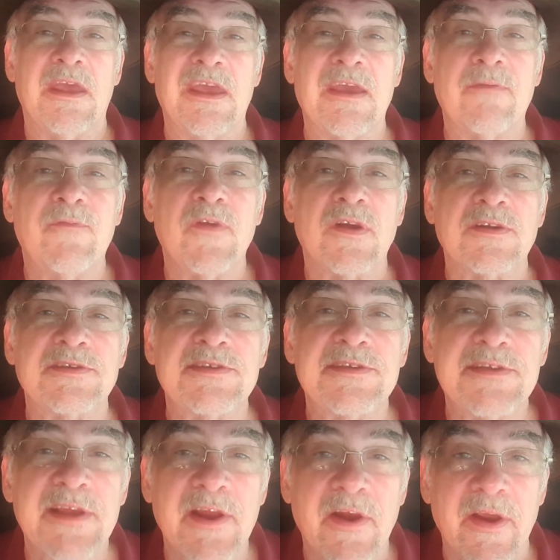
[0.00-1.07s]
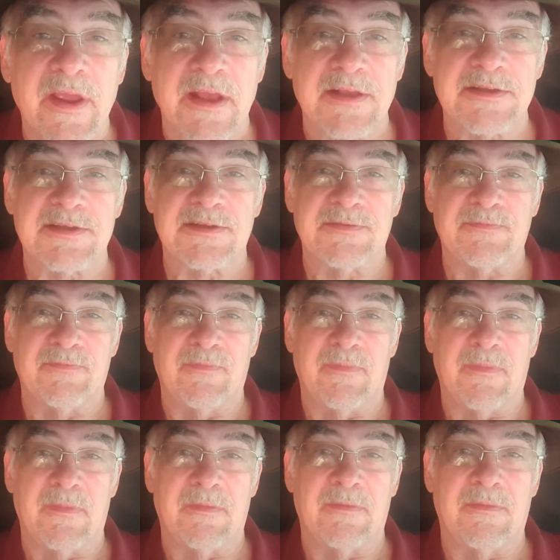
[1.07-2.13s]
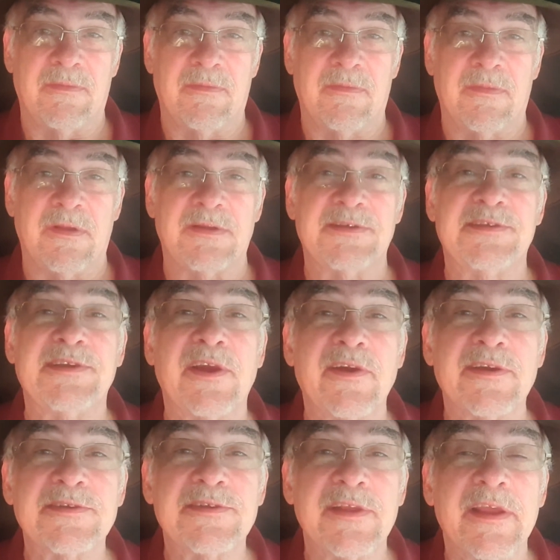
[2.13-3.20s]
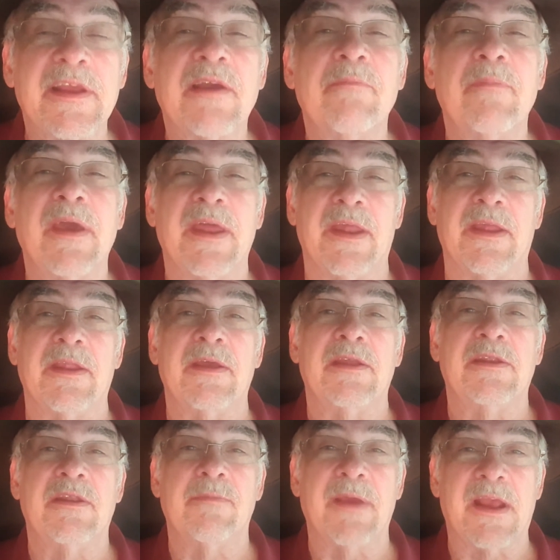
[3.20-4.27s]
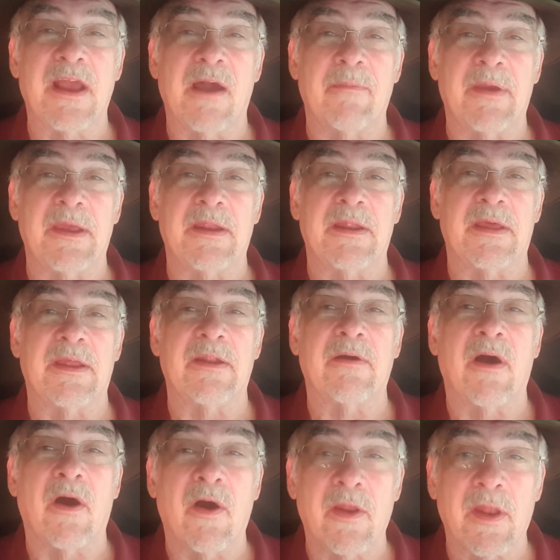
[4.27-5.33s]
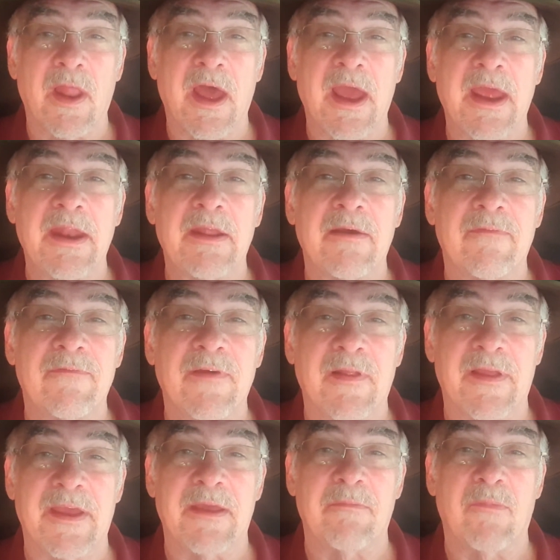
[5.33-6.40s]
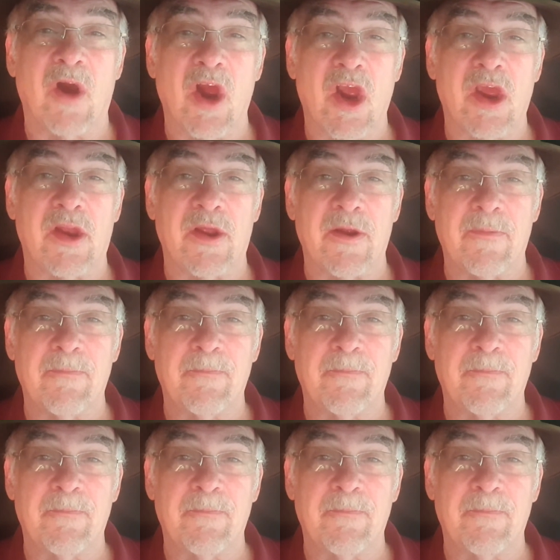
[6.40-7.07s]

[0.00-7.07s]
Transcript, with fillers: If you're serious, seriously committed to becoming an online affiliate marketer.